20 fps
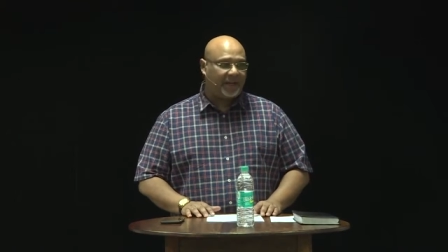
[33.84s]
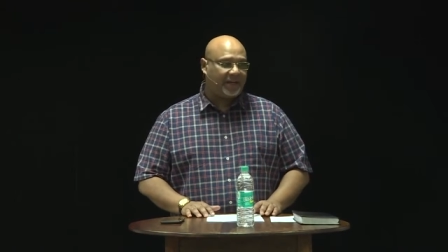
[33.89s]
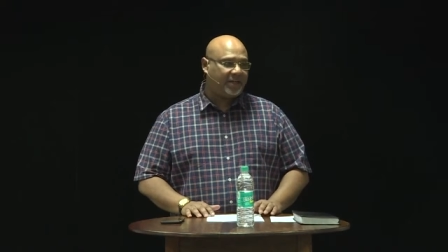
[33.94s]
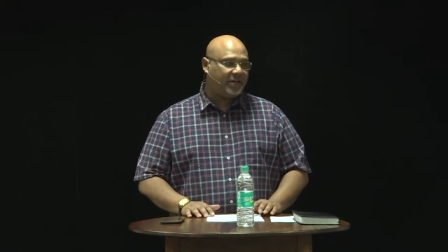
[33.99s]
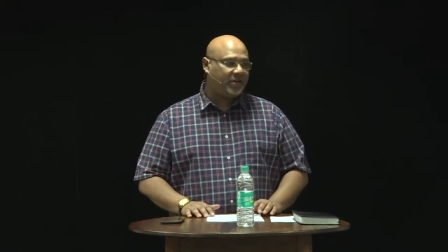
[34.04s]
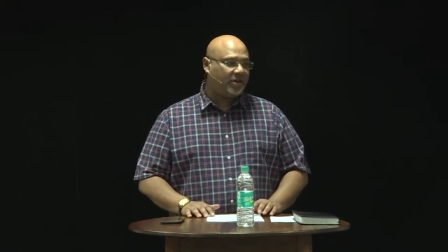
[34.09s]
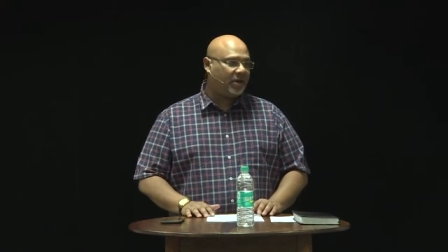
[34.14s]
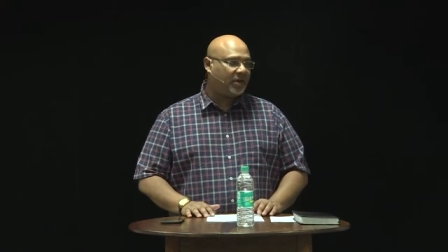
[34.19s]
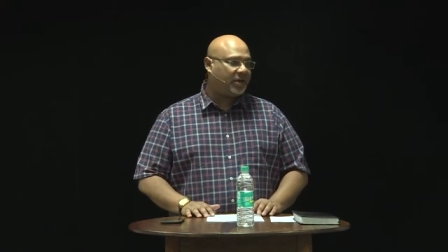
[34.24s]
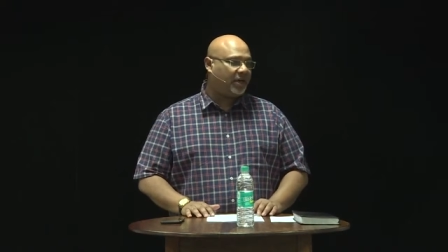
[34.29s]
Man
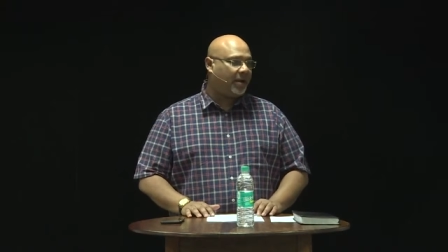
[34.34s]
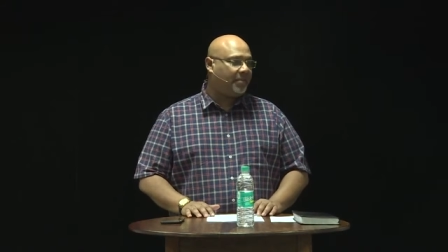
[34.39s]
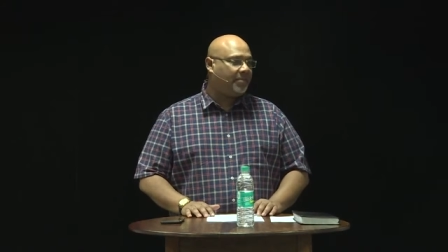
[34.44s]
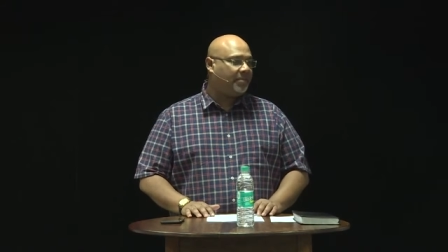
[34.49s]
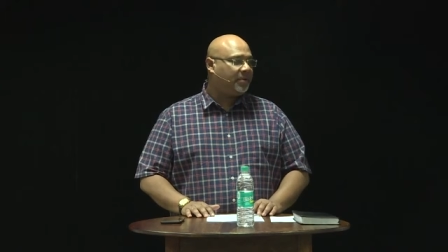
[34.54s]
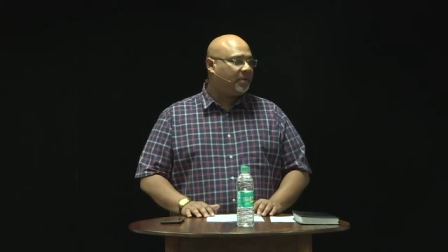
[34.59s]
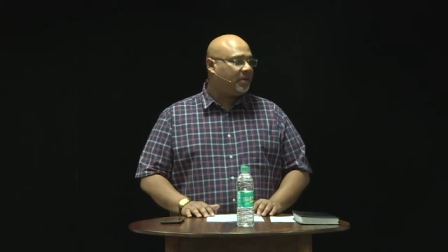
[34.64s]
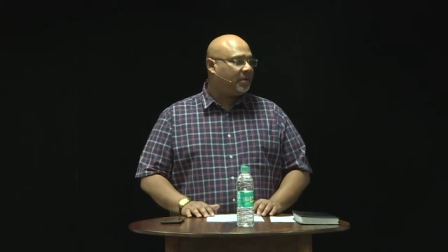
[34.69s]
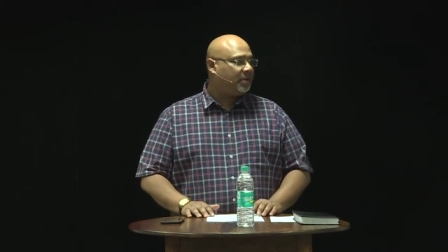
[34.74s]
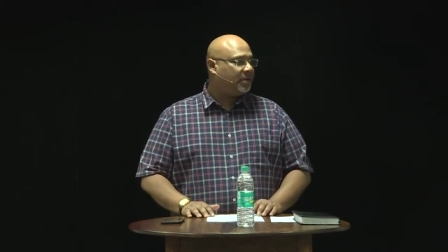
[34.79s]
did not
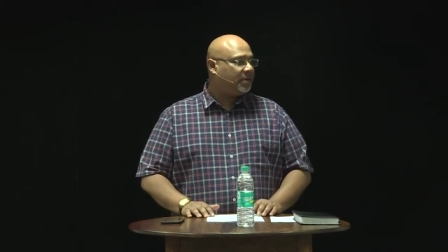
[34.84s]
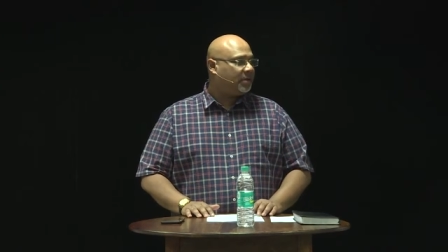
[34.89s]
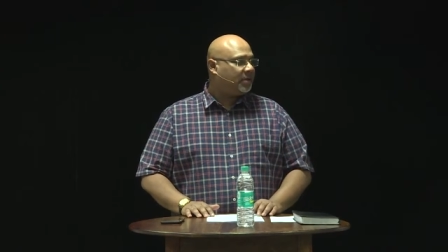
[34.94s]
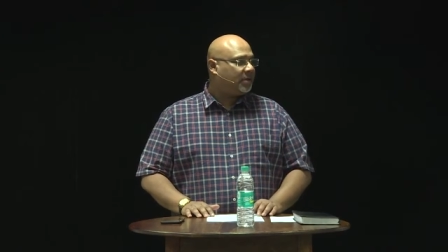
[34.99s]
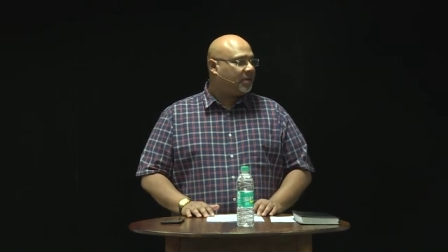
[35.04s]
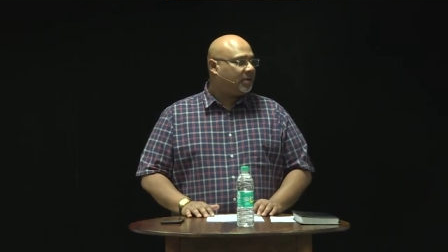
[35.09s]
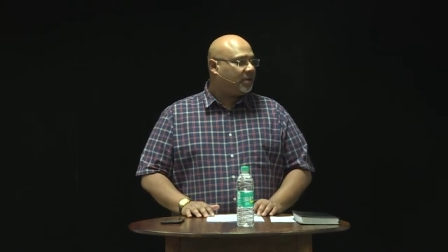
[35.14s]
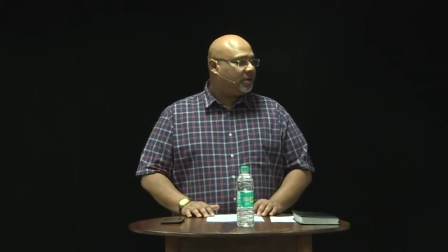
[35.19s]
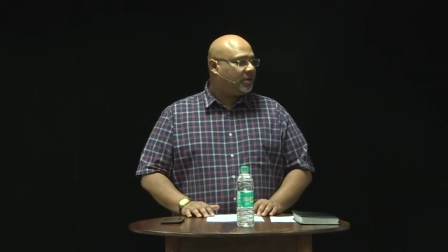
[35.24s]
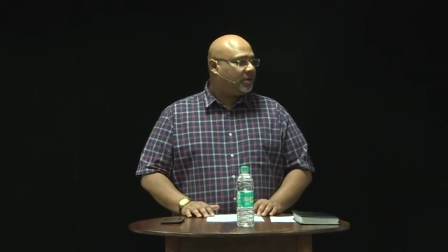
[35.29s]
come
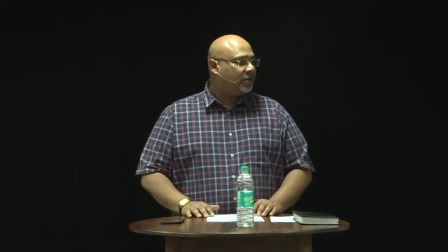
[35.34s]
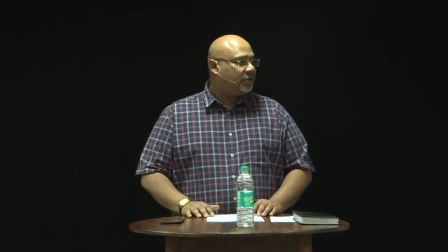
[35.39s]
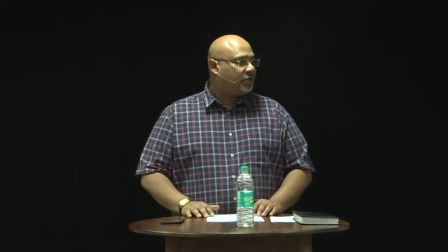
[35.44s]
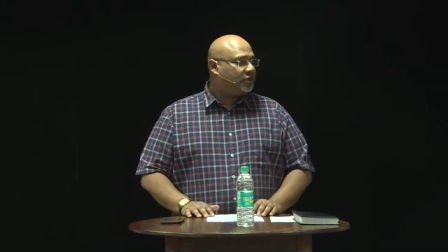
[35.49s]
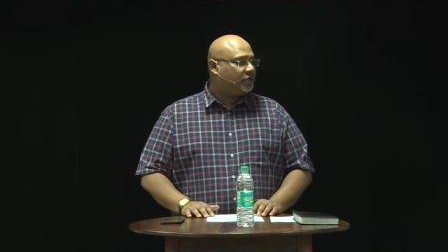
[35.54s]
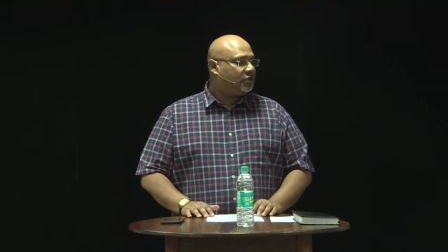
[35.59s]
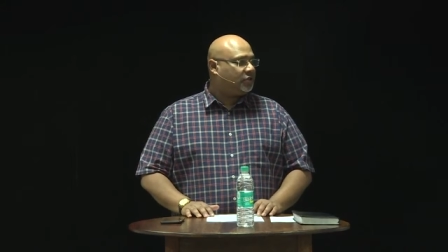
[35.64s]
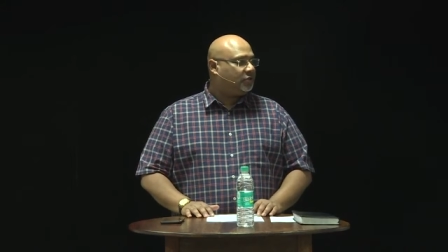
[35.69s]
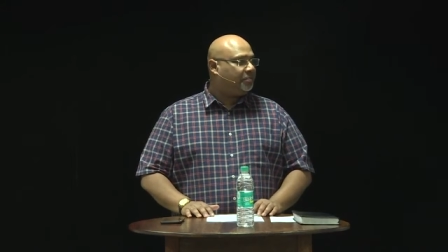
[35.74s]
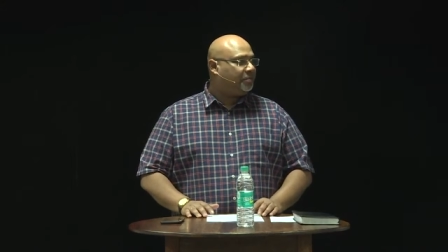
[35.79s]

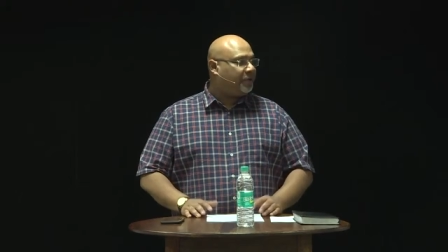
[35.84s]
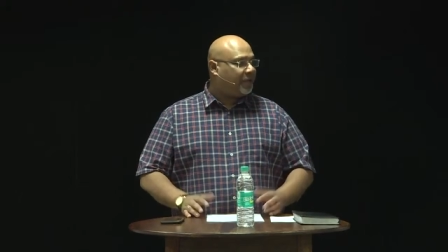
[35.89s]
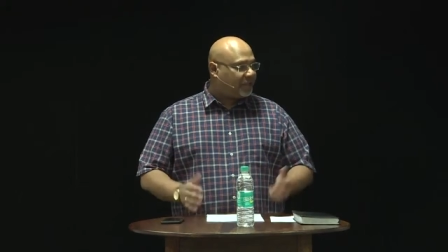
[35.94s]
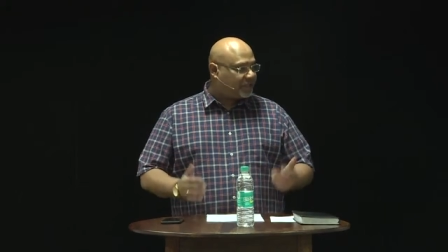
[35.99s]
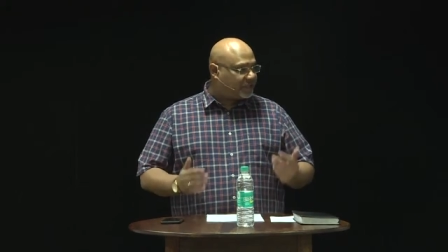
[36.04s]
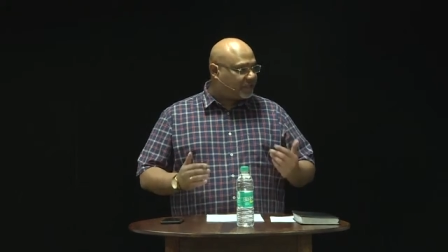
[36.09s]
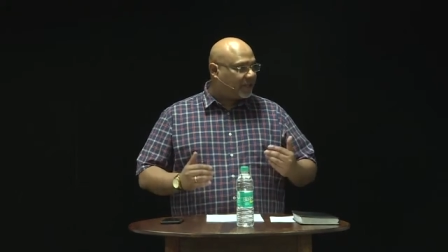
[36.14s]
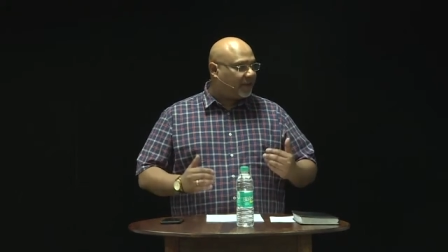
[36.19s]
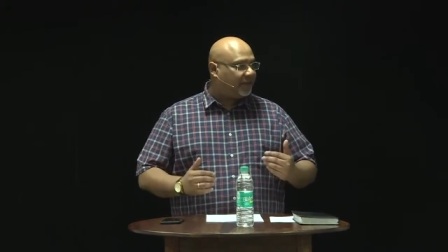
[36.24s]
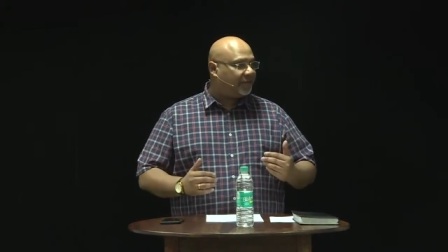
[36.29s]
to be
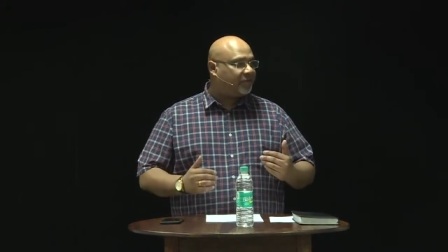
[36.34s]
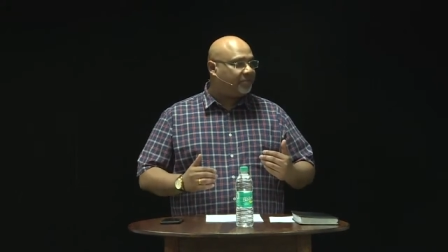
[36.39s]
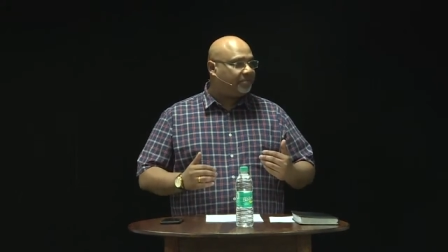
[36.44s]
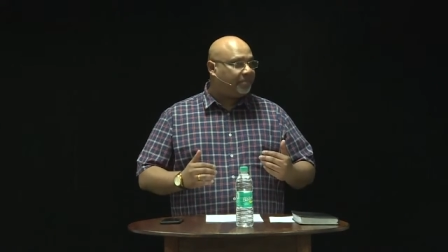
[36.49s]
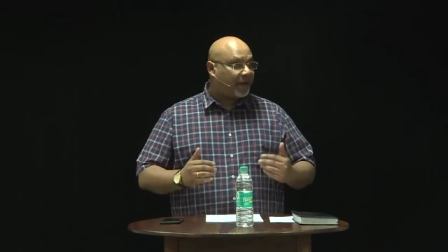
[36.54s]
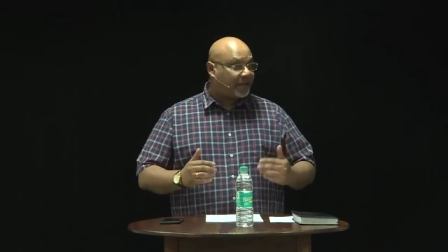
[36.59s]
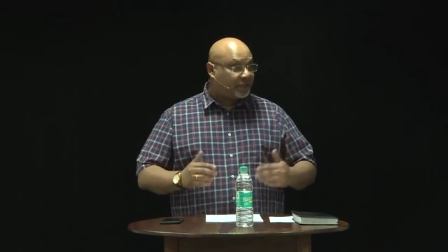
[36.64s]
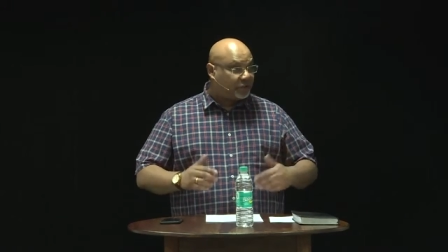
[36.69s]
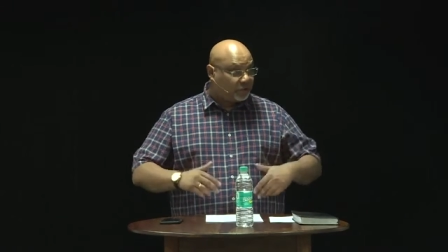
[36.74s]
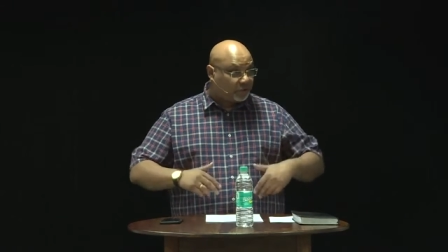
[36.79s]
served,
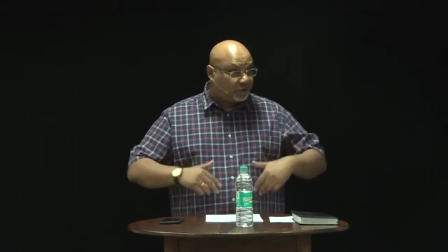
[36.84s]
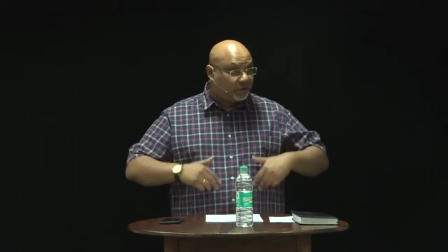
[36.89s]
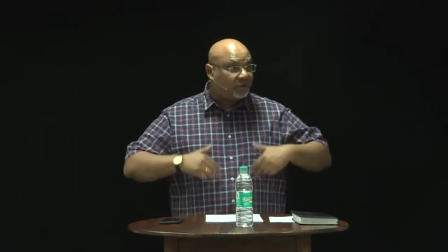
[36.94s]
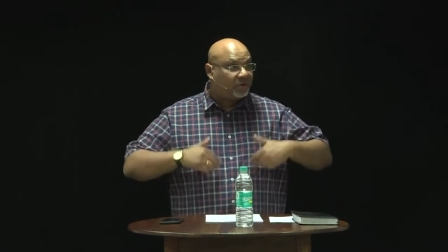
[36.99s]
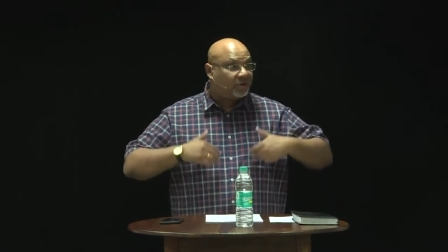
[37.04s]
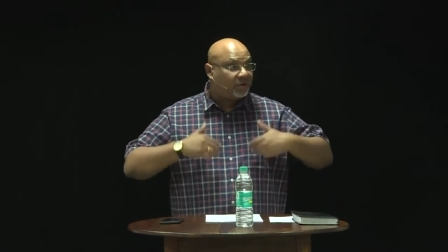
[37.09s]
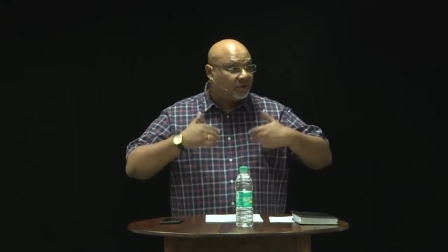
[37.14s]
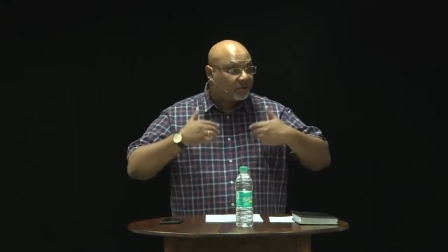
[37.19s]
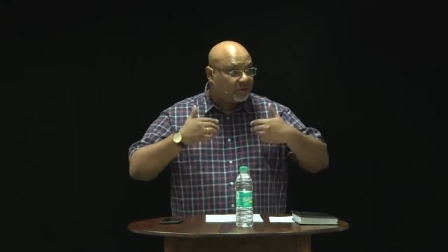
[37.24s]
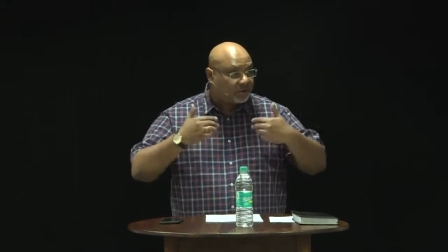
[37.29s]
but to
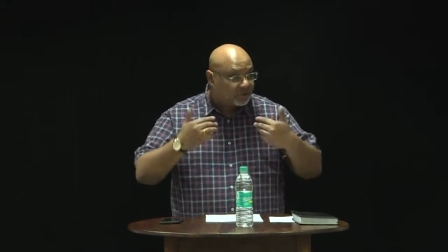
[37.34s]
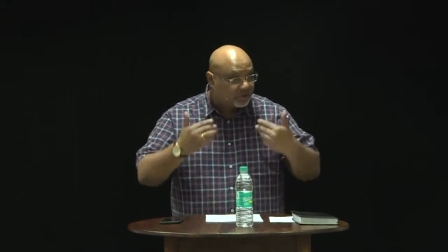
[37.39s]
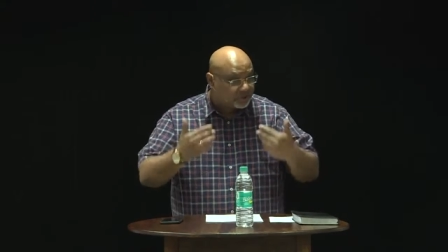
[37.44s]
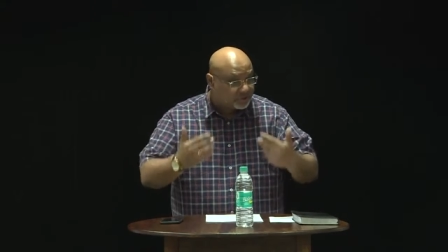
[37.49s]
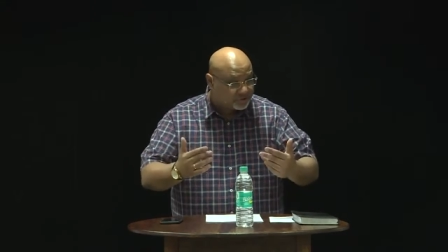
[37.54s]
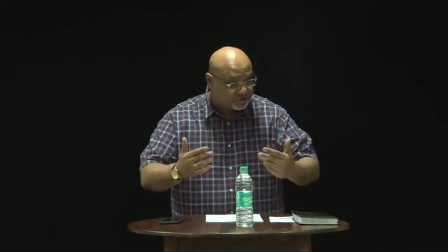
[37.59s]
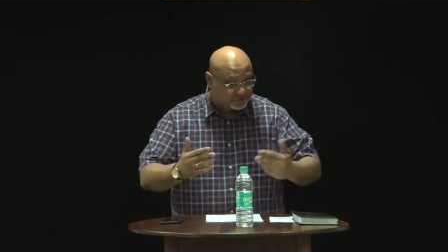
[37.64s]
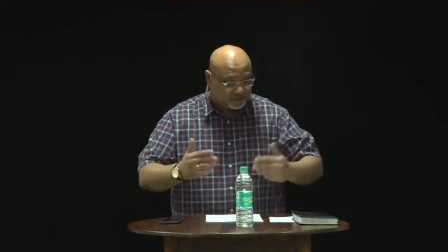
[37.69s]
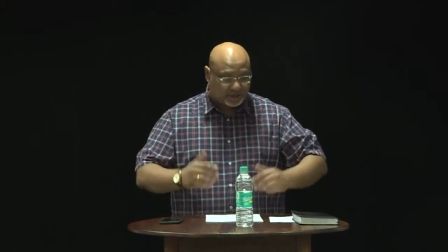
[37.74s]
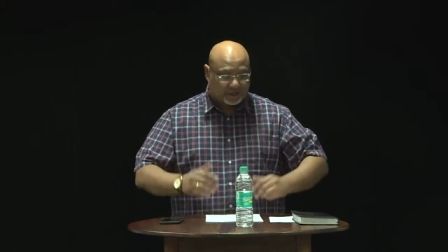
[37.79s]

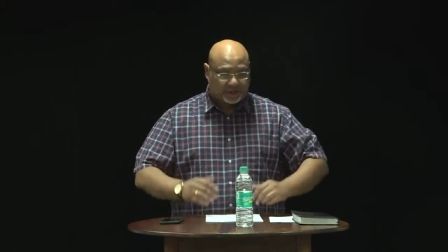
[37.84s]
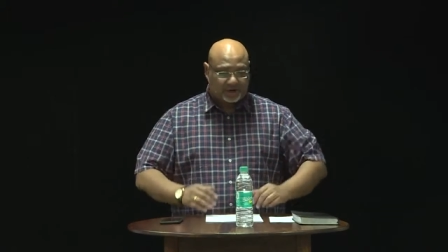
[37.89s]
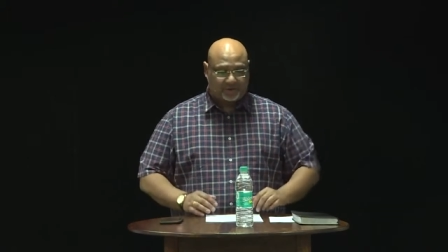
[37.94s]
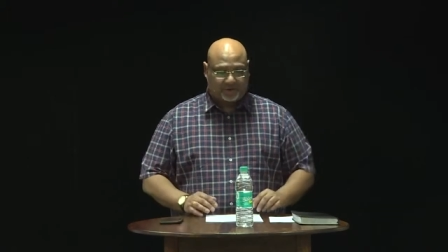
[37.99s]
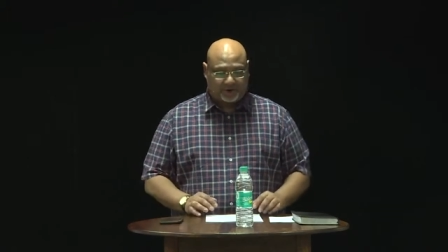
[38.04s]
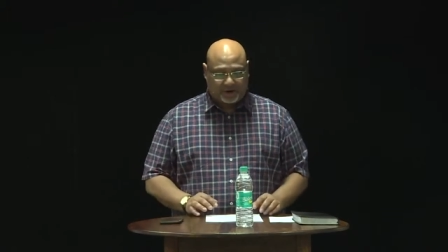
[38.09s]
serve.